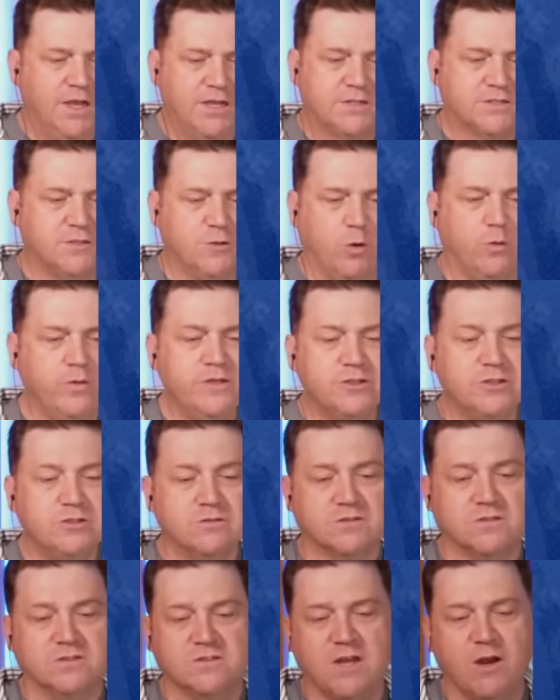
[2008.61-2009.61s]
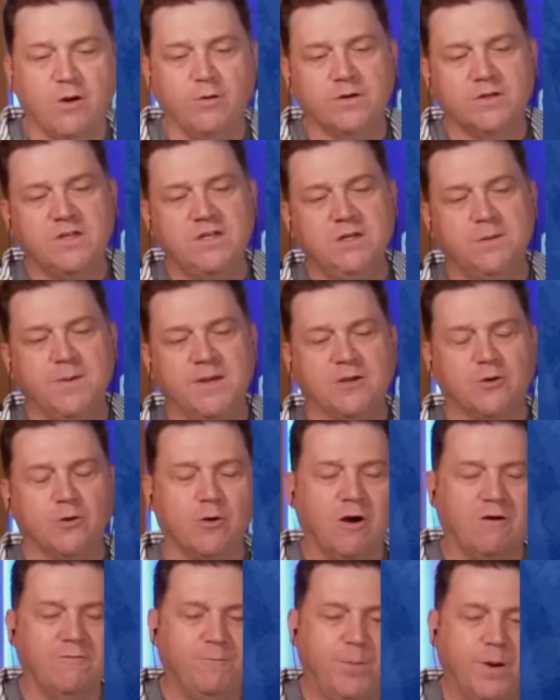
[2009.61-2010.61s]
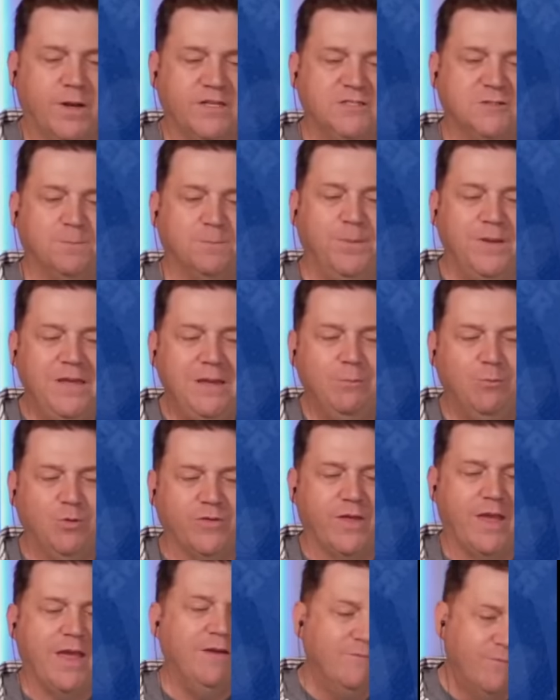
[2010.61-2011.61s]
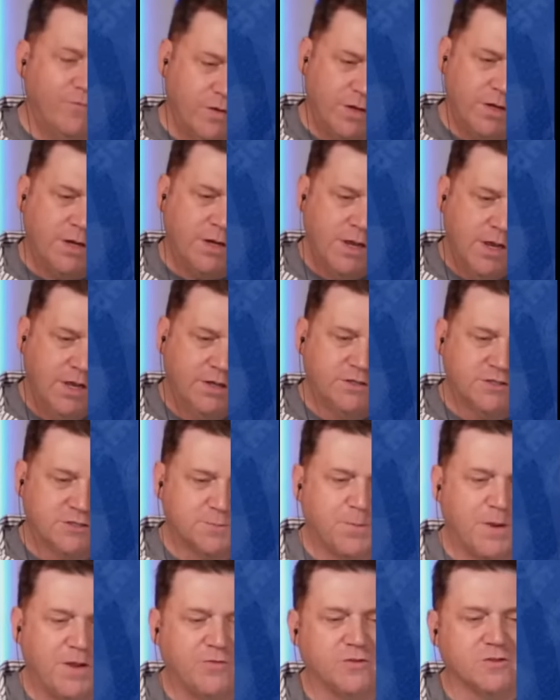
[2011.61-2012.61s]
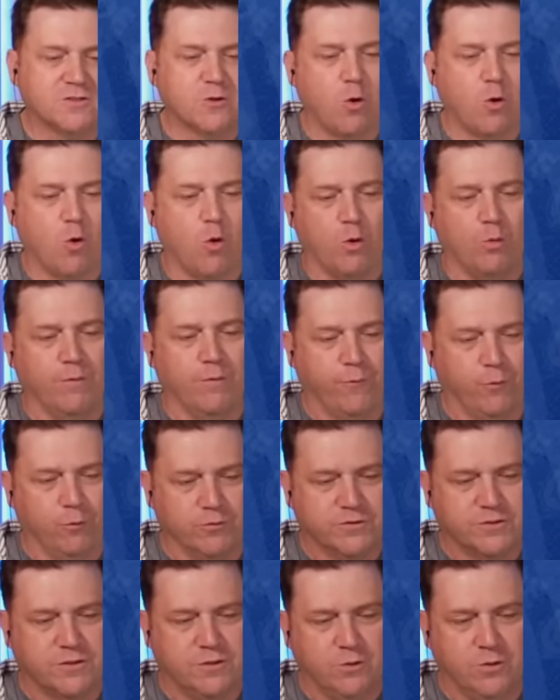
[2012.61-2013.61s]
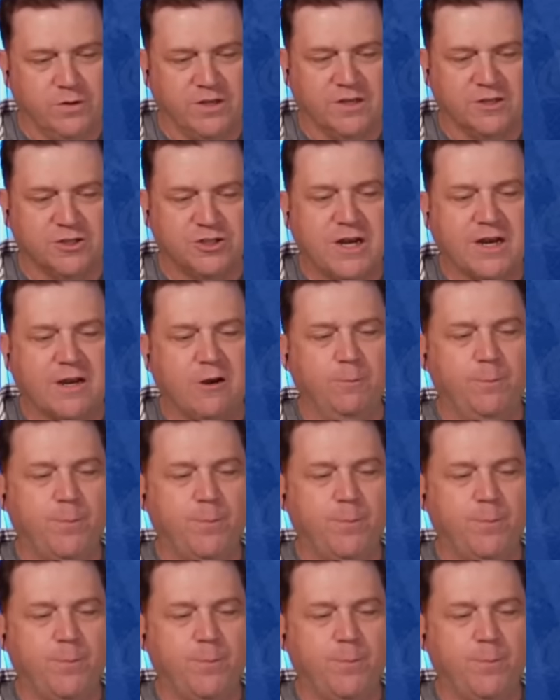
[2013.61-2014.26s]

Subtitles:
It's the only juice that's guaranteed to make your golf buddies beam with envy, despite the score it refers to. And you can check out